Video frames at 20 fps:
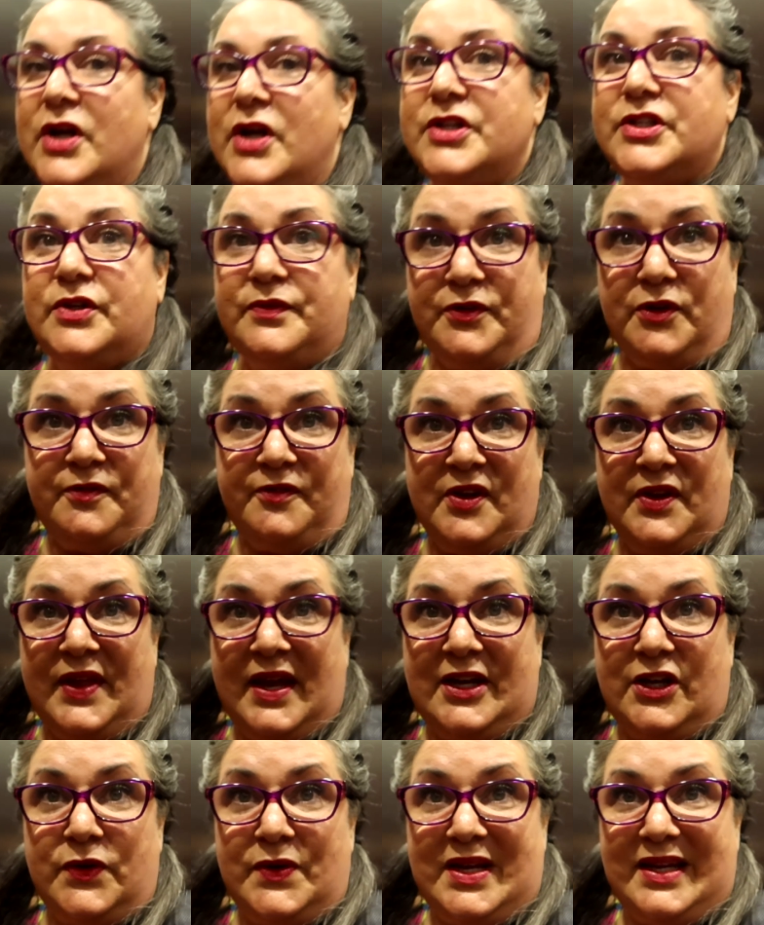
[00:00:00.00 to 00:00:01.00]
So if you feel
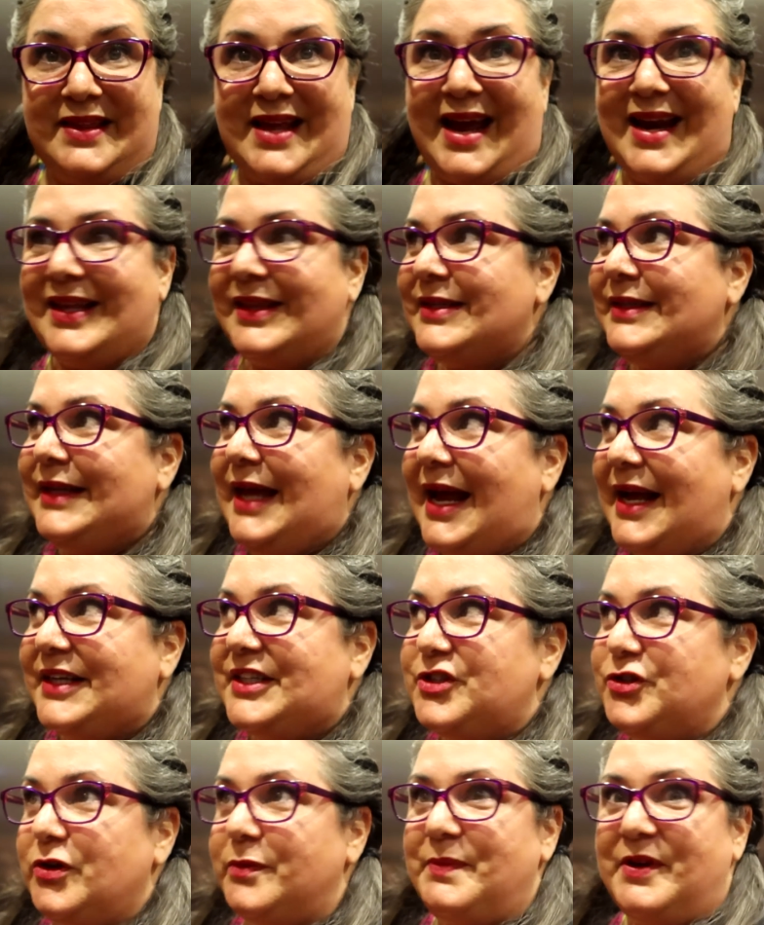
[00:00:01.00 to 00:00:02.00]
like you need that little
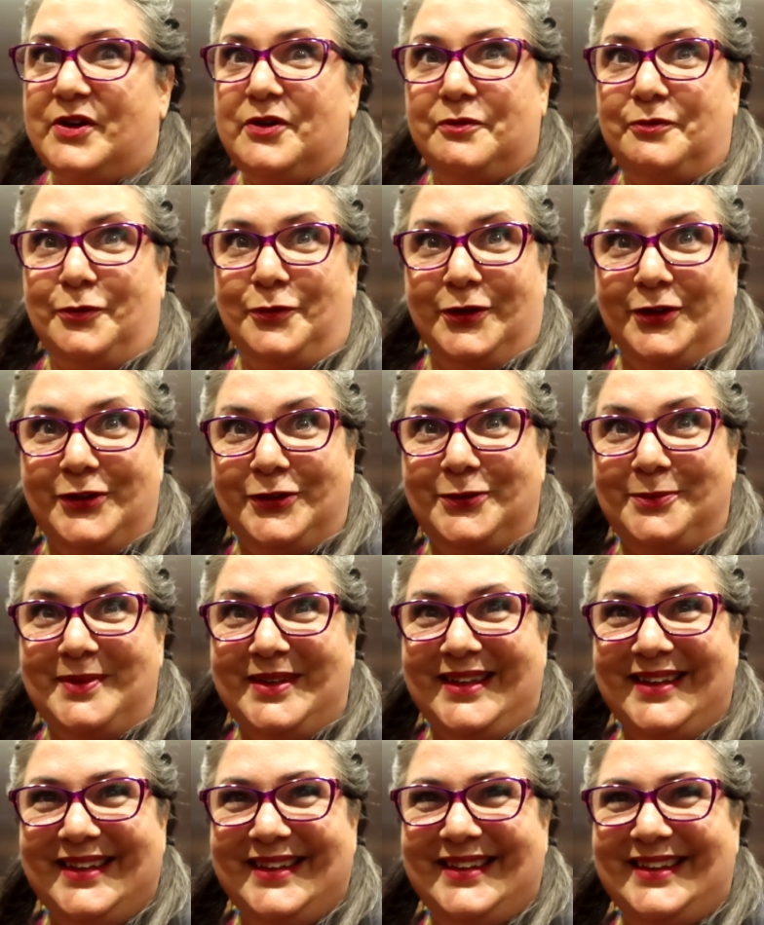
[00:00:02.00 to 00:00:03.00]
extra bit of
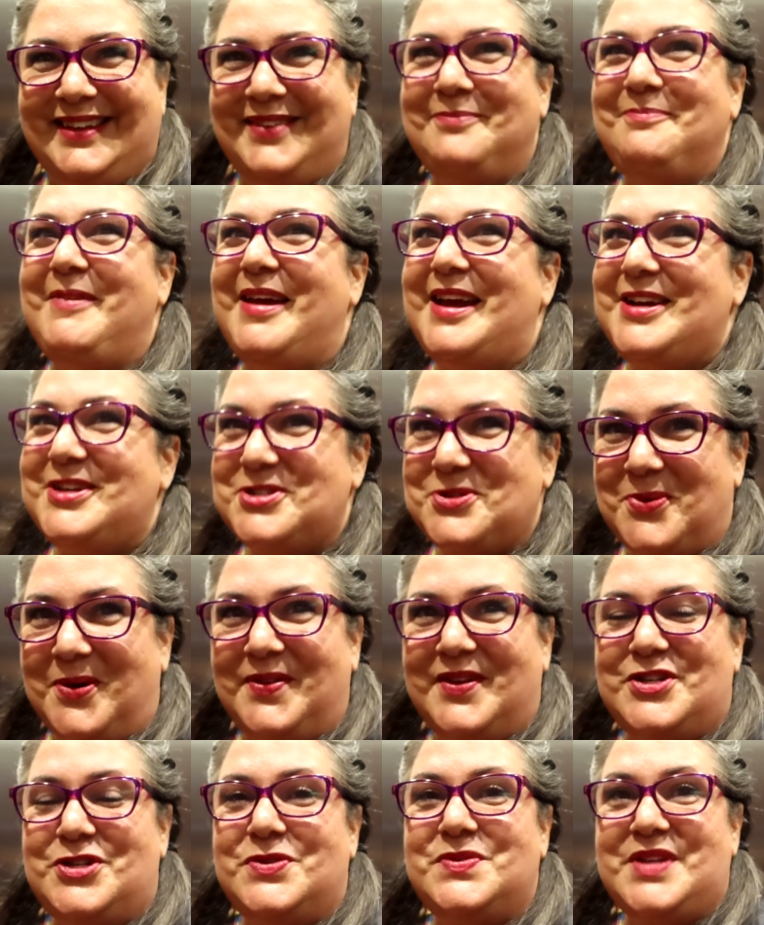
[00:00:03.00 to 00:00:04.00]
room, make sure
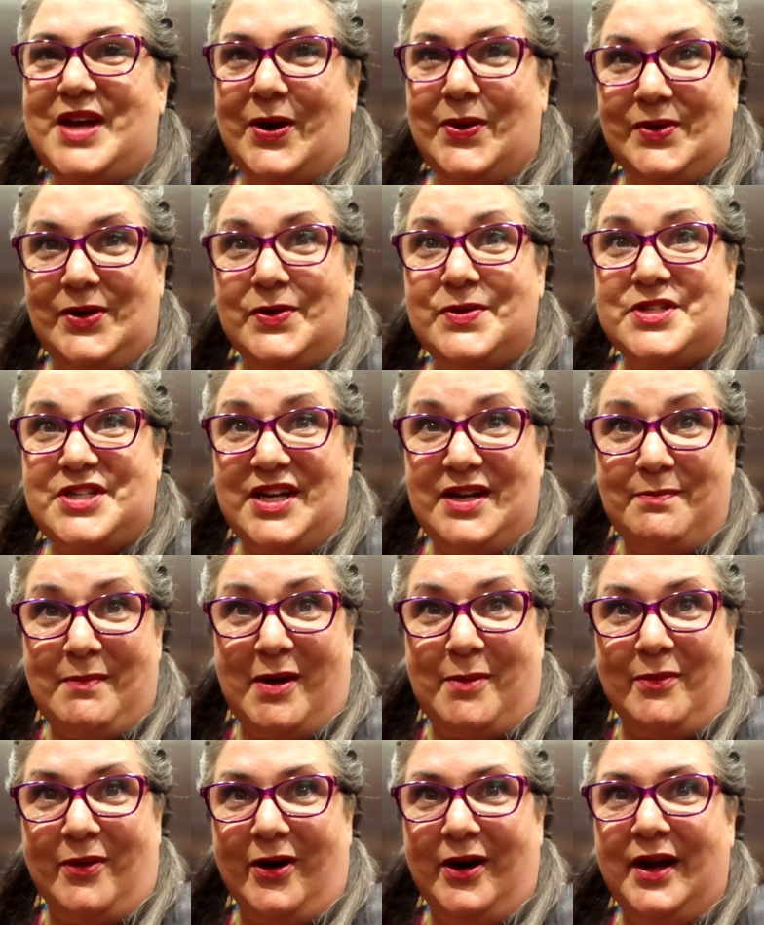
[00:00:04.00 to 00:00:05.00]
that you tell your team
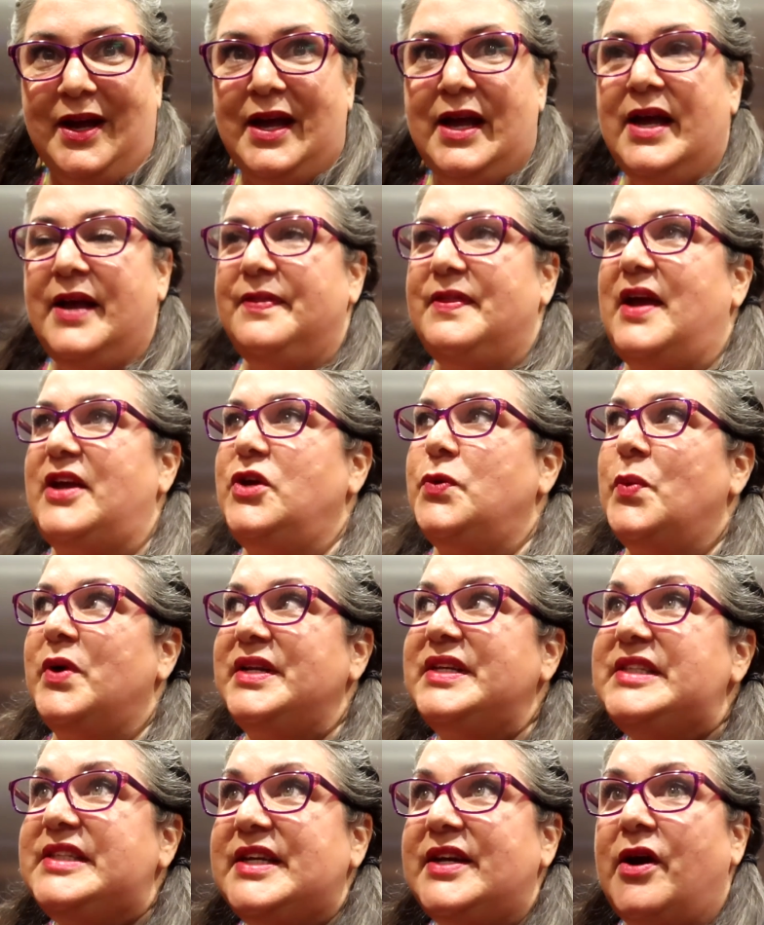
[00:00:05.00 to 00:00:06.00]
member that you
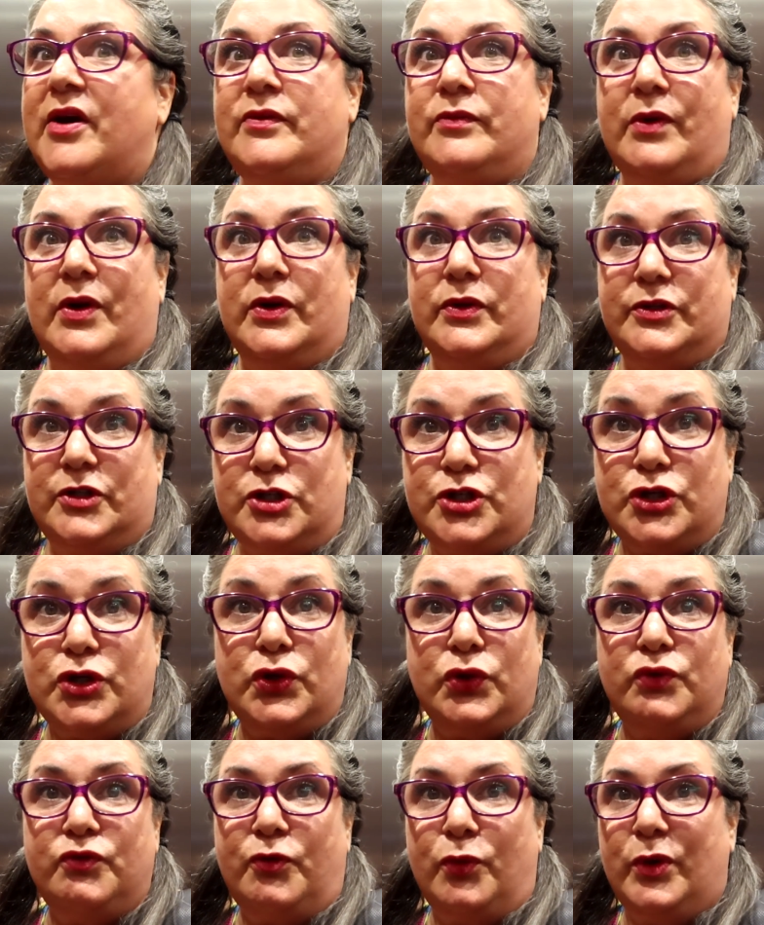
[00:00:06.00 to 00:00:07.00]
want to sit on rows
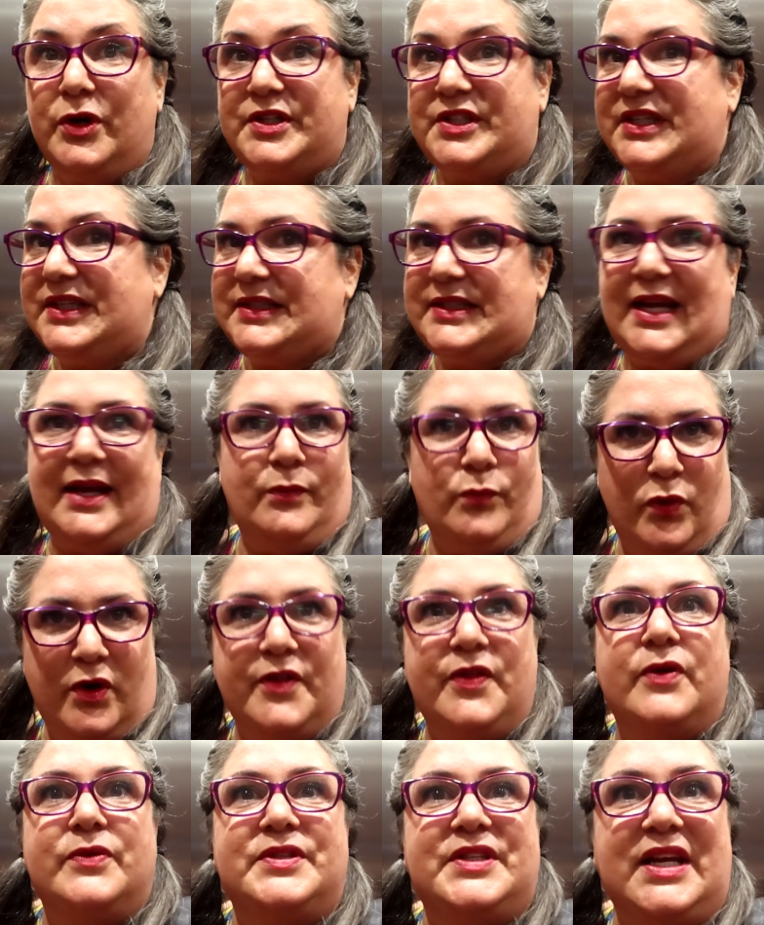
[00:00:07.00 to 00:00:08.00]
2, 4, 6, 8, one
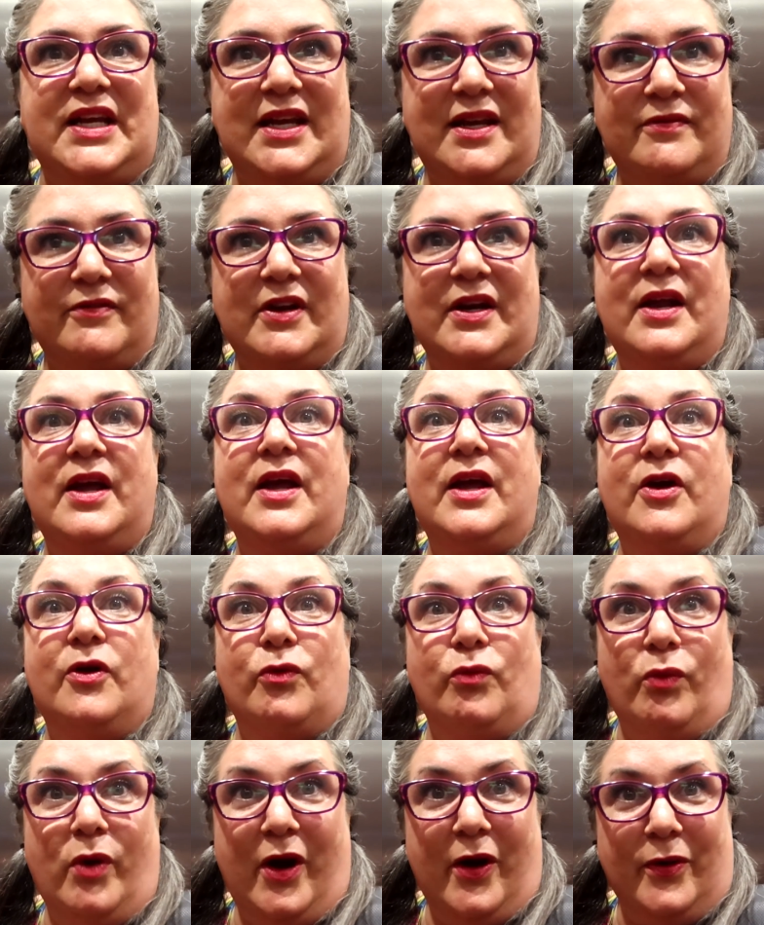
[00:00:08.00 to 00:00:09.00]
of those
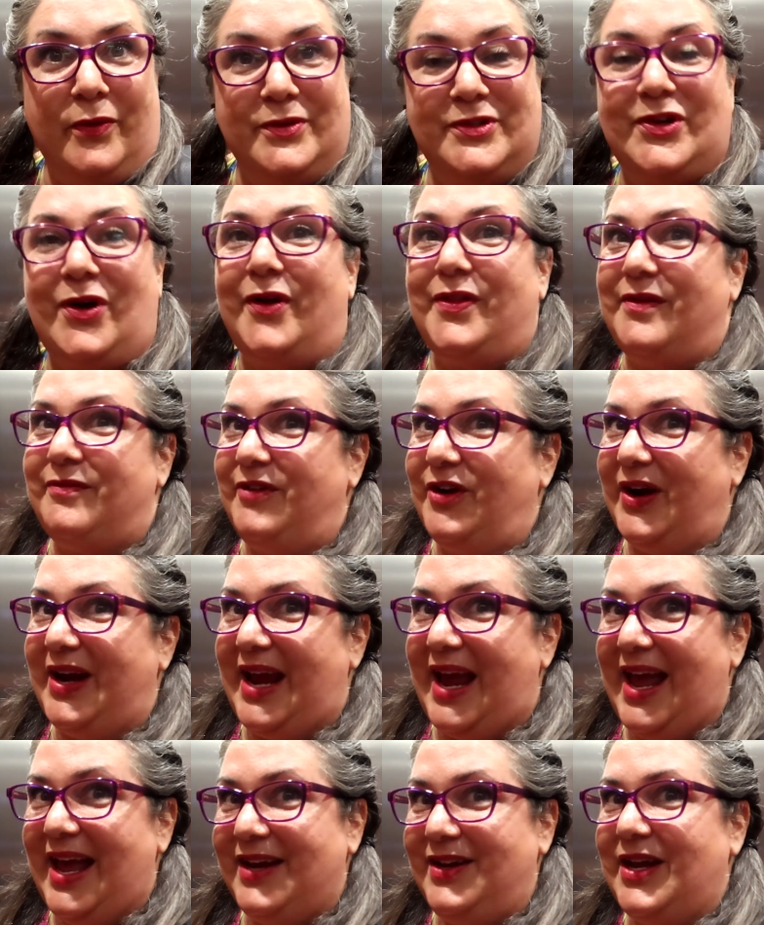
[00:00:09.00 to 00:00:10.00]
even rows on the very
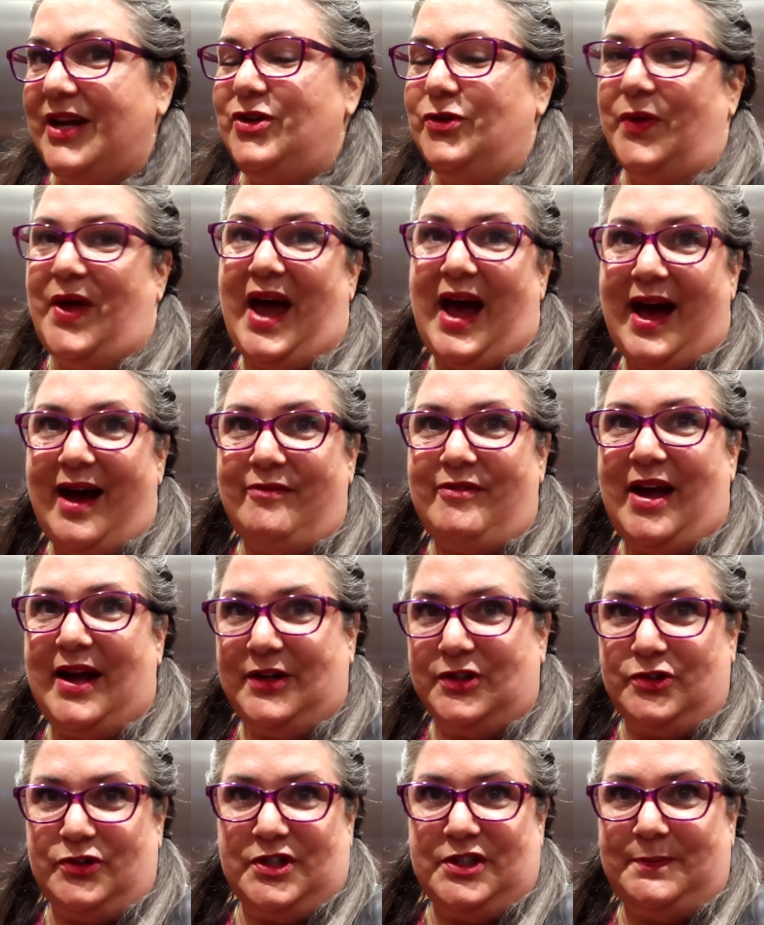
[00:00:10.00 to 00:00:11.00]
end, and you'll have
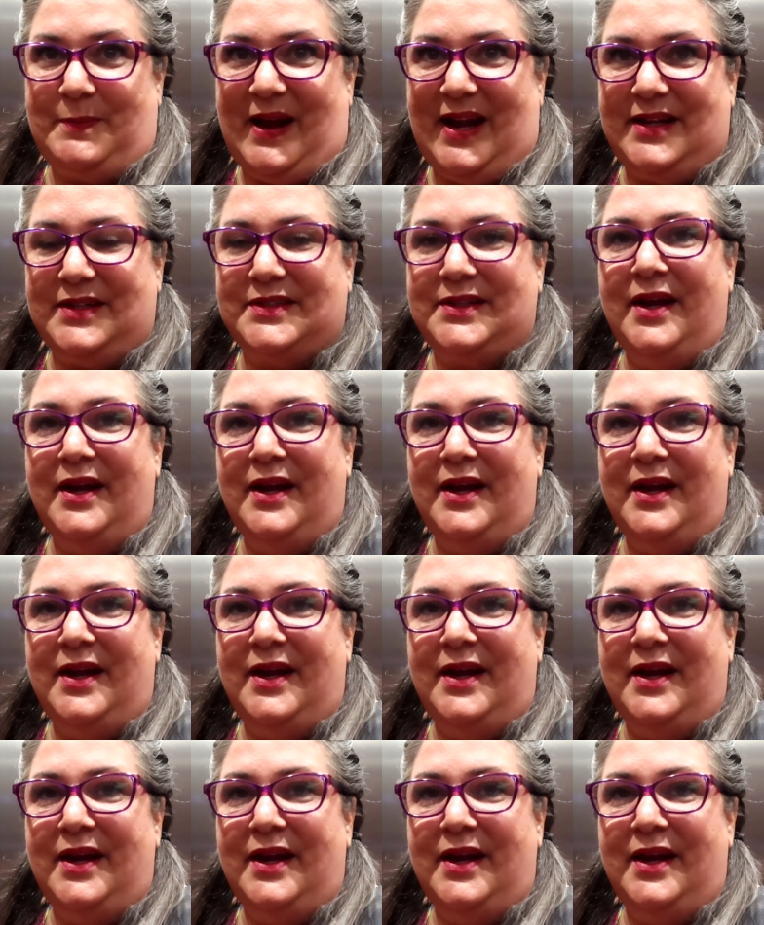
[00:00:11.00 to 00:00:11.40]
extra space.